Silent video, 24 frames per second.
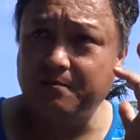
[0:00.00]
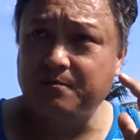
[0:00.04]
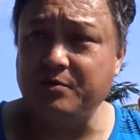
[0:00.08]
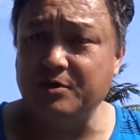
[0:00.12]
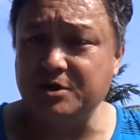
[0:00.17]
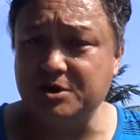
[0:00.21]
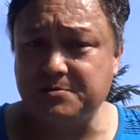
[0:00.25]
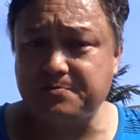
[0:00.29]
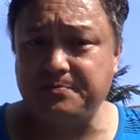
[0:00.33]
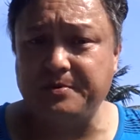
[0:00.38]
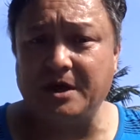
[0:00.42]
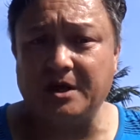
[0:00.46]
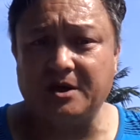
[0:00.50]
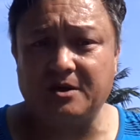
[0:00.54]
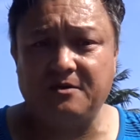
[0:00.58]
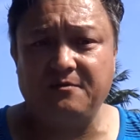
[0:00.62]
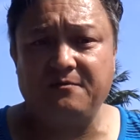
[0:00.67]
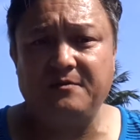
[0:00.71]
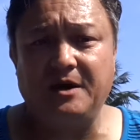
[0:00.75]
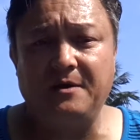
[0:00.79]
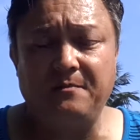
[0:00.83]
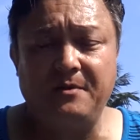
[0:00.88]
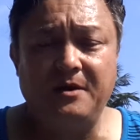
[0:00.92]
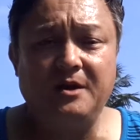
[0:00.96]

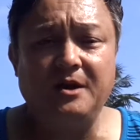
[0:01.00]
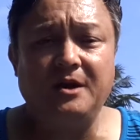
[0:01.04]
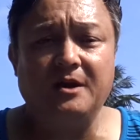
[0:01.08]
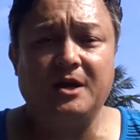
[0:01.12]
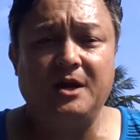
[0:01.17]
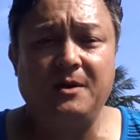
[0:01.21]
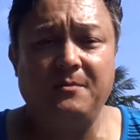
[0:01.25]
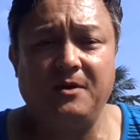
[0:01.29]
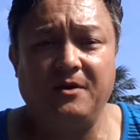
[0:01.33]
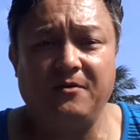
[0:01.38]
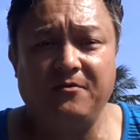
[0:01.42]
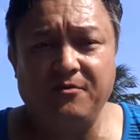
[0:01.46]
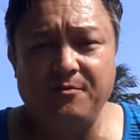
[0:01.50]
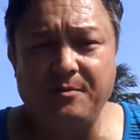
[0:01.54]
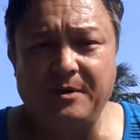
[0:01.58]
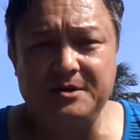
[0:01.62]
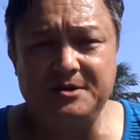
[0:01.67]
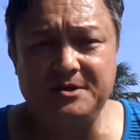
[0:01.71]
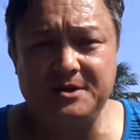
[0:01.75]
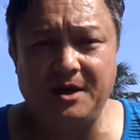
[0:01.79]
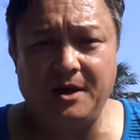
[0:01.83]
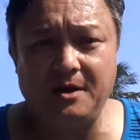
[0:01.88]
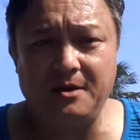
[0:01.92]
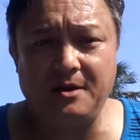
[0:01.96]
perspective. I've been coming here for
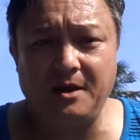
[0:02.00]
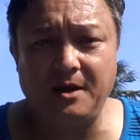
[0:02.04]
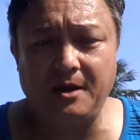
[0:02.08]
about 10